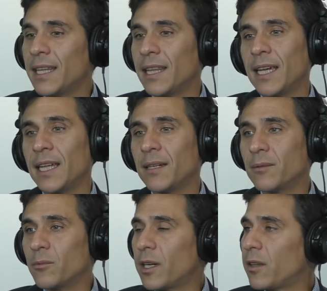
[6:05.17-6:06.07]

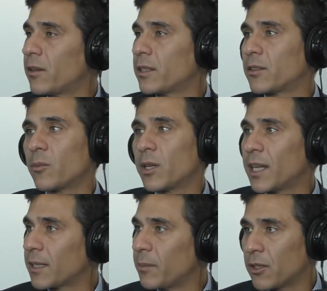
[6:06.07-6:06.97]
then whether it's someone
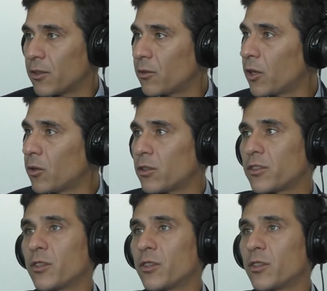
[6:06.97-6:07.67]
like me on their own or